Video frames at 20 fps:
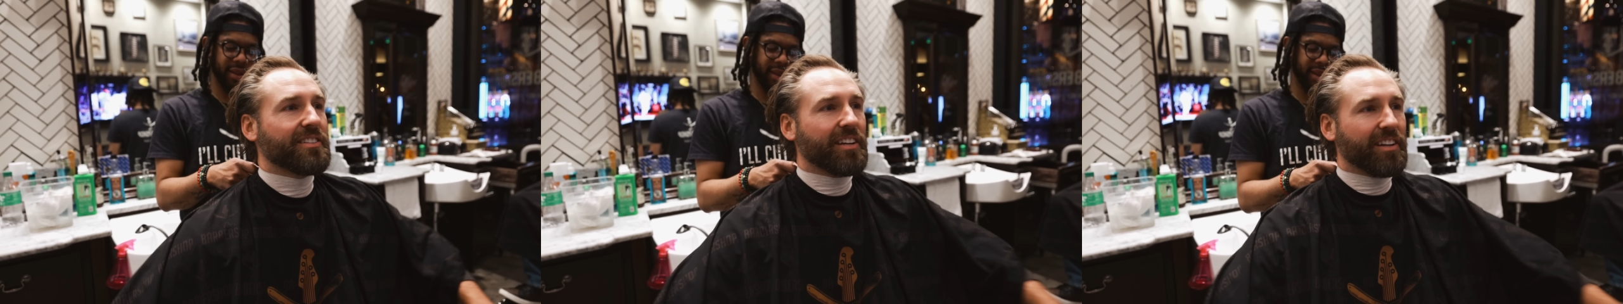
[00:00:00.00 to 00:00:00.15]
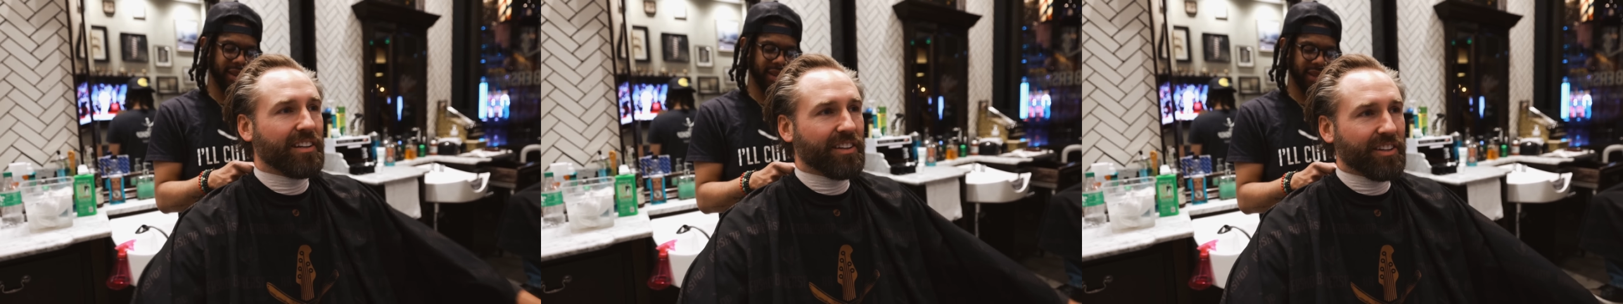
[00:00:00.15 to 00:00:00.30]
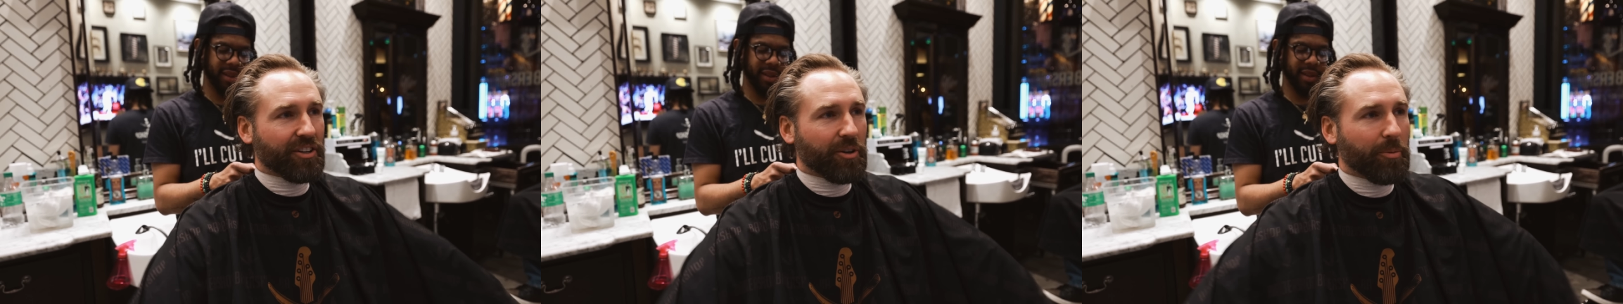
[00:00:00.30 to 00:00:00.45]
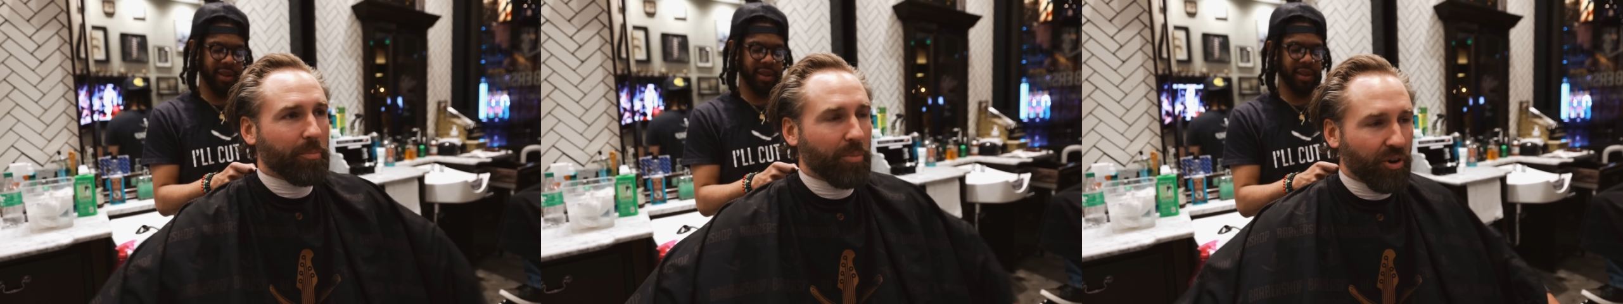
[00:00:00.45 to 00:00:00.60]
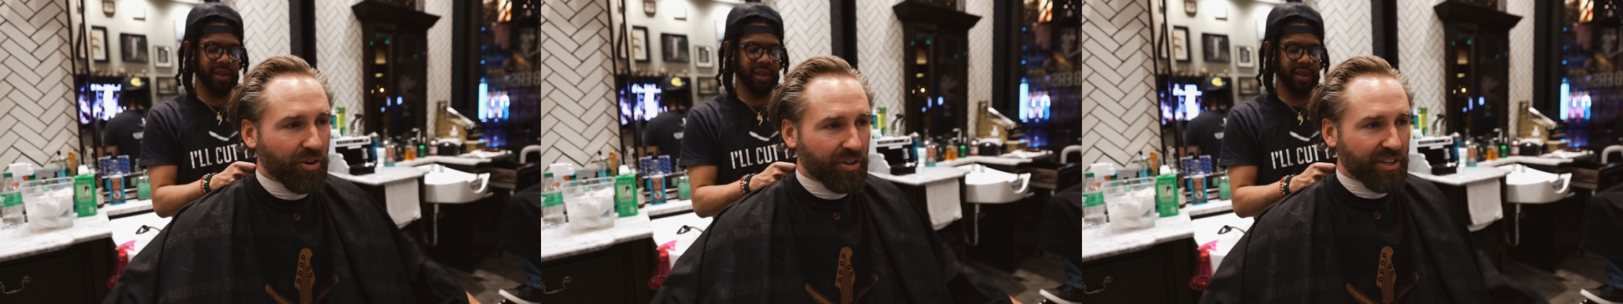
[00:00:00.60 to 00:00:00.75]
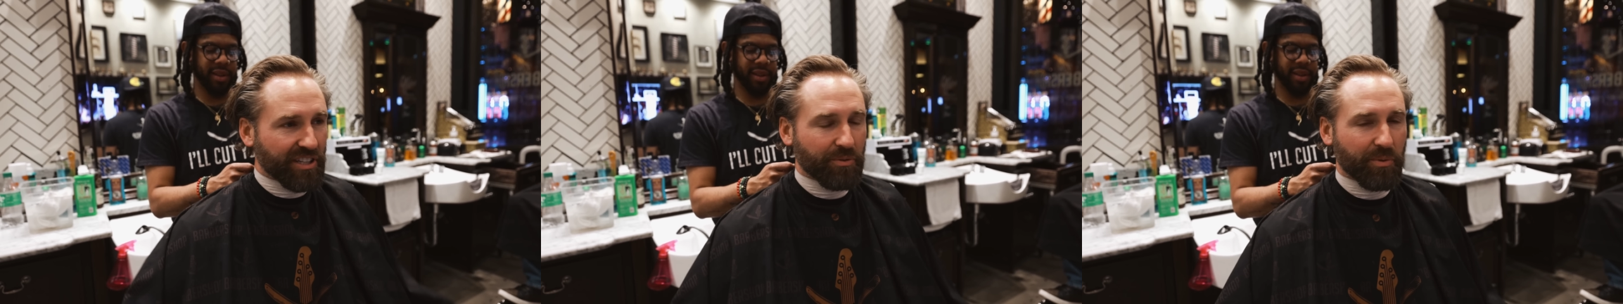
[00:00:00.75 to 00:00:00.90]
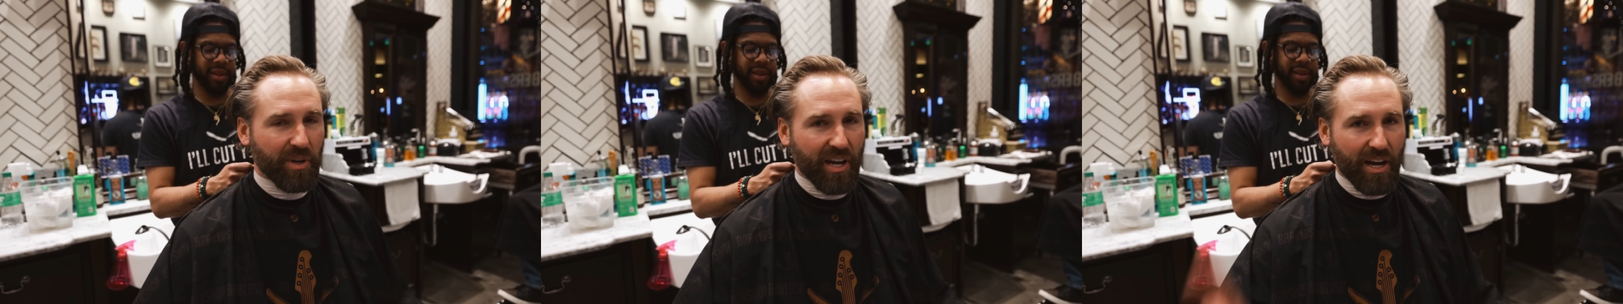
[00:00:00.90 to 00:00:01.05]
Speaker 1: Get a little
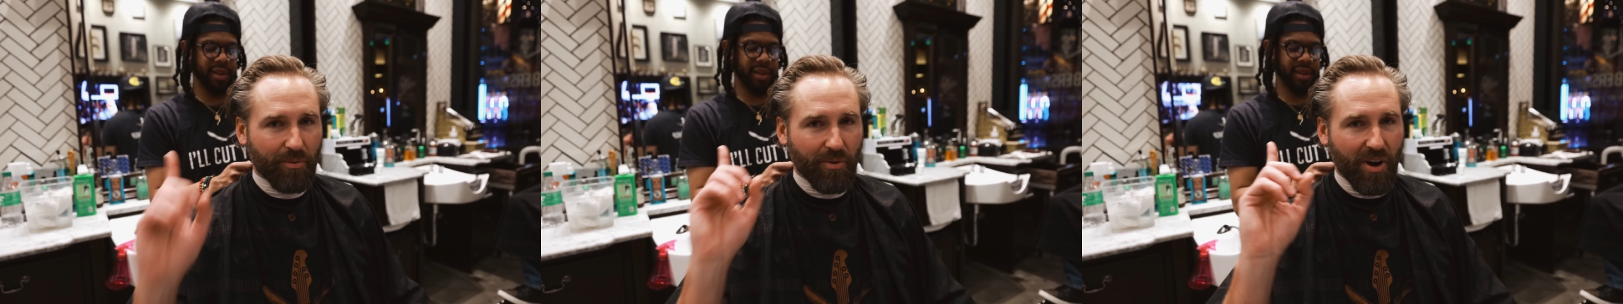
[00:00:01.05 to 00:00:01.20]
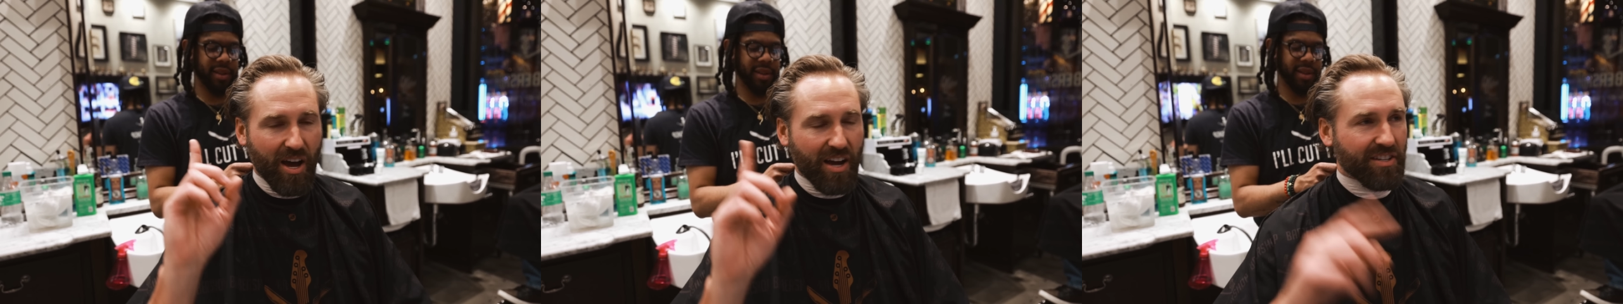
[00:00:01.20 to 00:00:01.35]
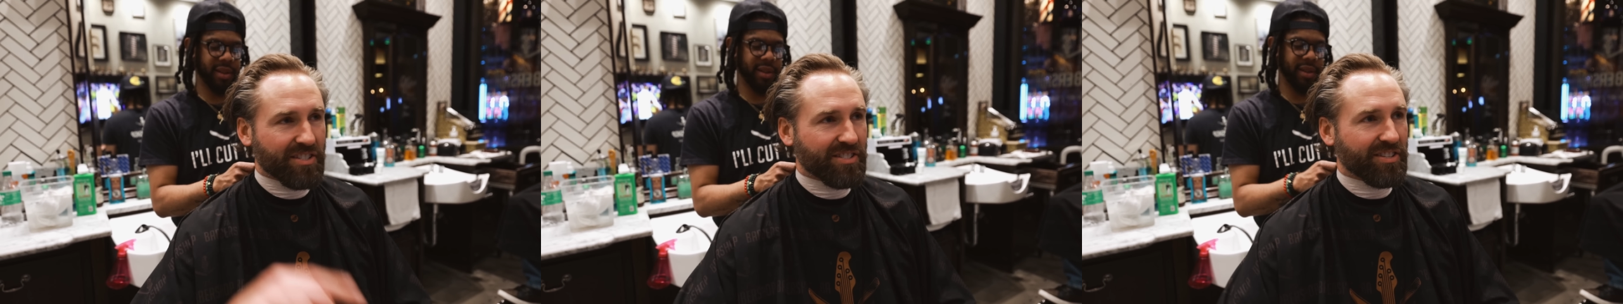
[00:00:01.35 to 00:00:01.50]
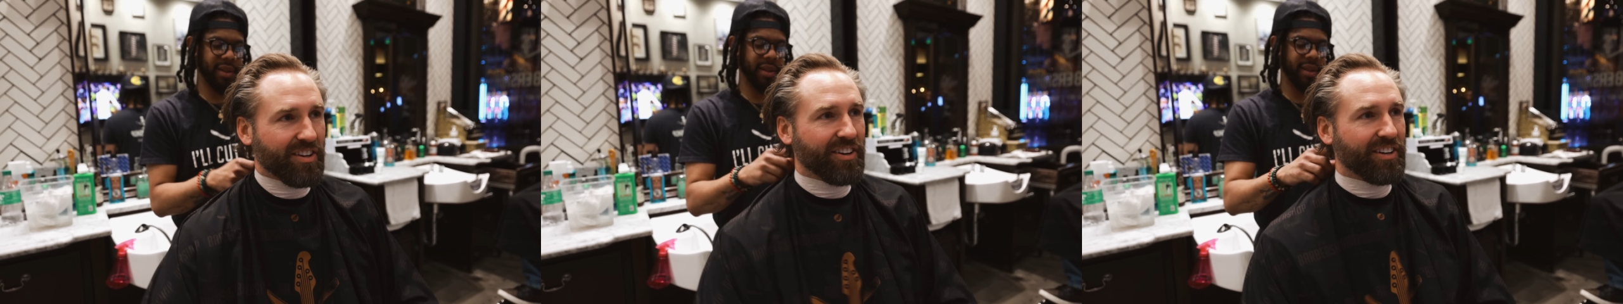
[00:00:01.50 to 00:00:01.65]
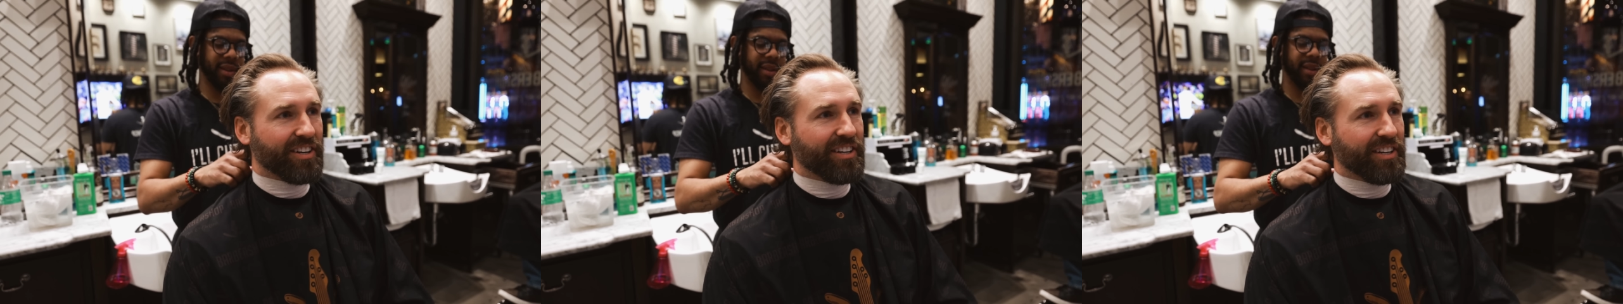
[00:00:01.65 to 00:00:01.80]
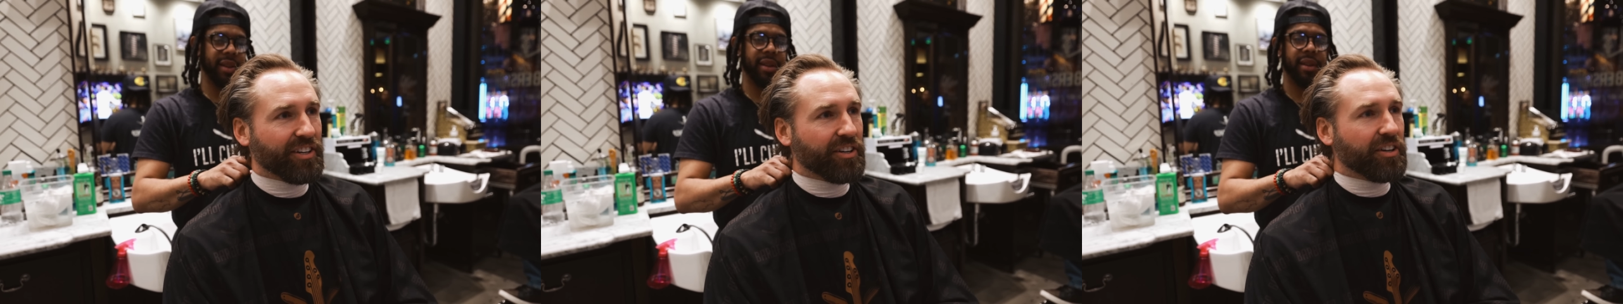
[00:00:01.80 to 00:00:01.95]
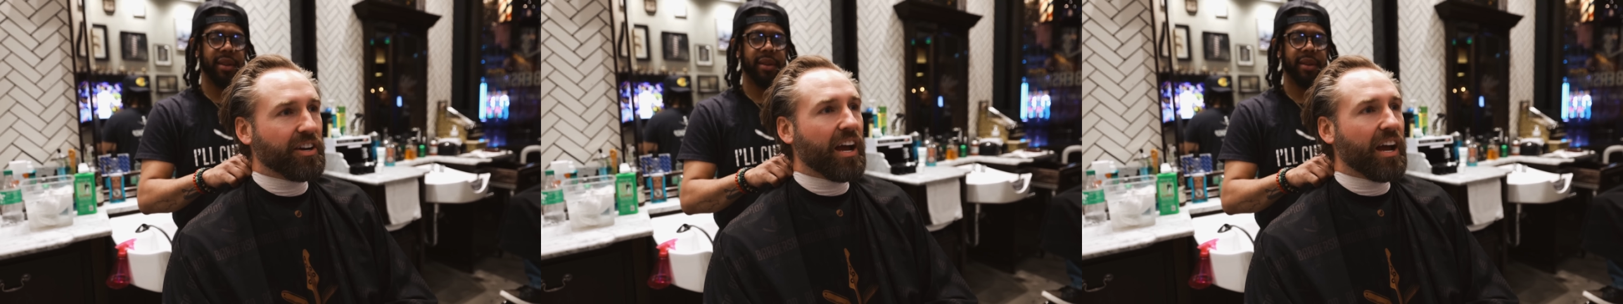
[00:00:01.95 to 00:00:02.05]
bulky. We got Rockstar here